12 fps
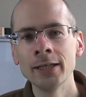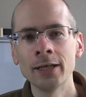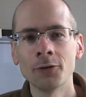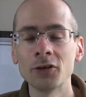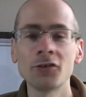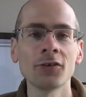
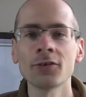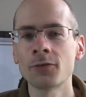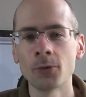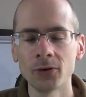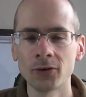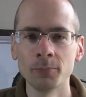Which is, of
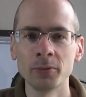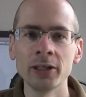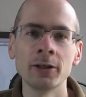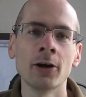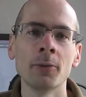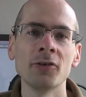course,
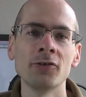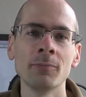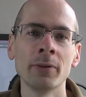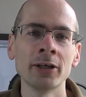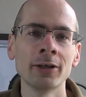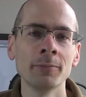complete garbage and
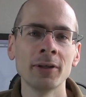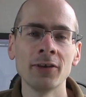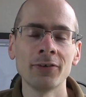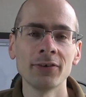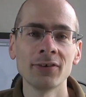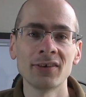bunkum, and
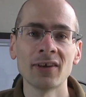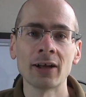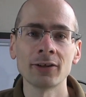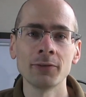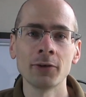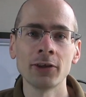this is
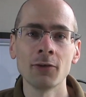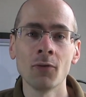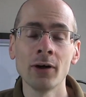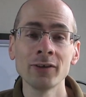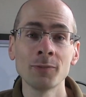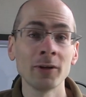exactly what they
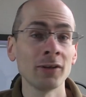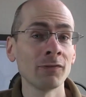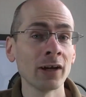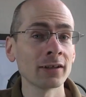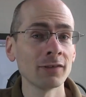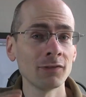want. But in
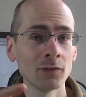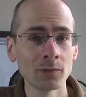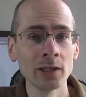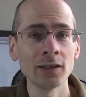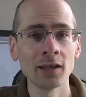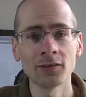fact, if you
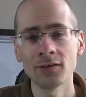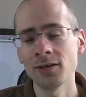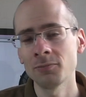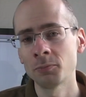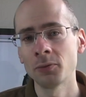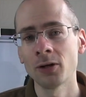read that
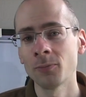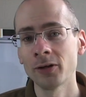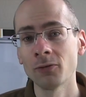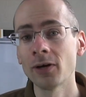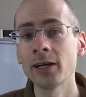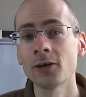statement put out by
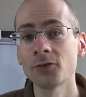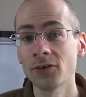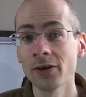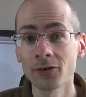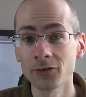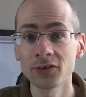the White House,
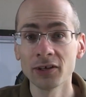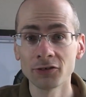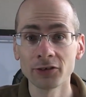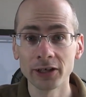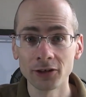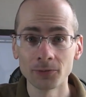they are
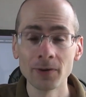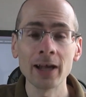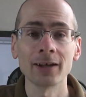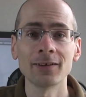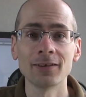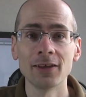essentially
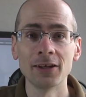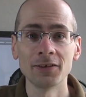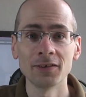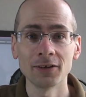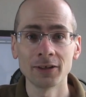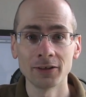correct that
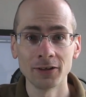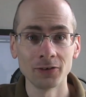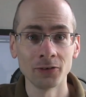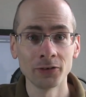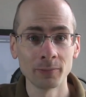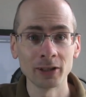that
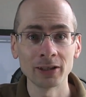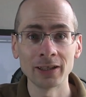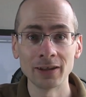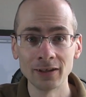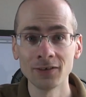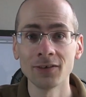
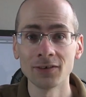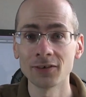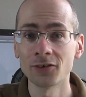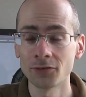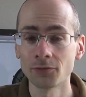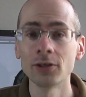ultimately this is
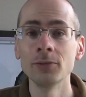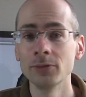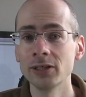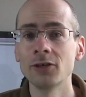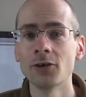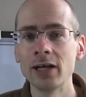
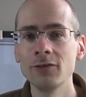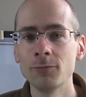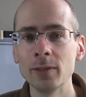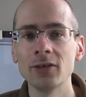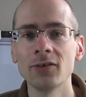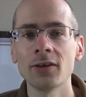extremely grave
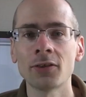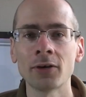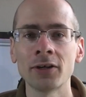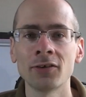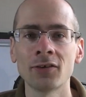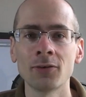because it
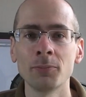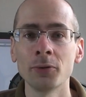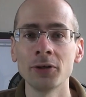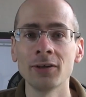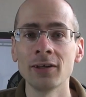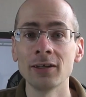threatens to
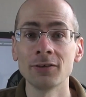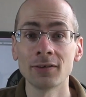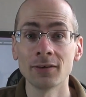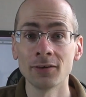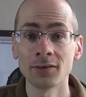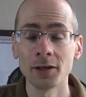put the
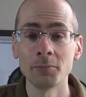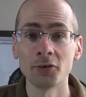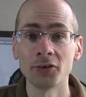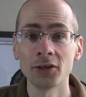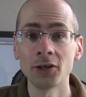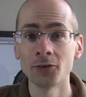
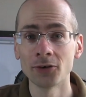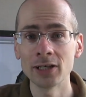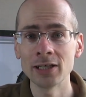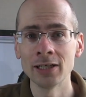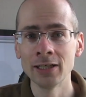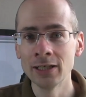
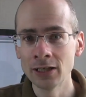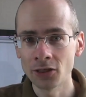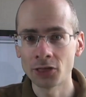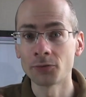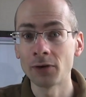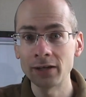cybersecurity
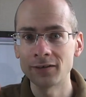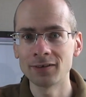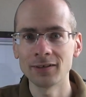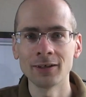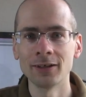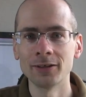threat,
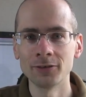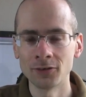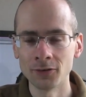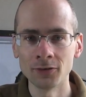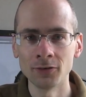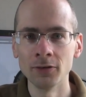
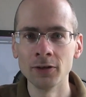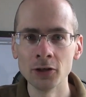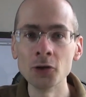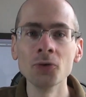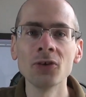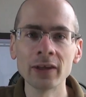to
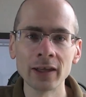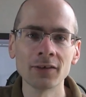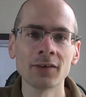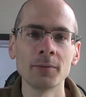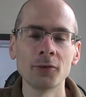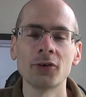using
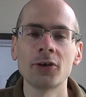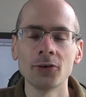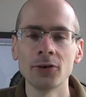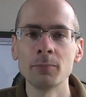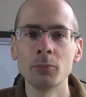that cybersecurity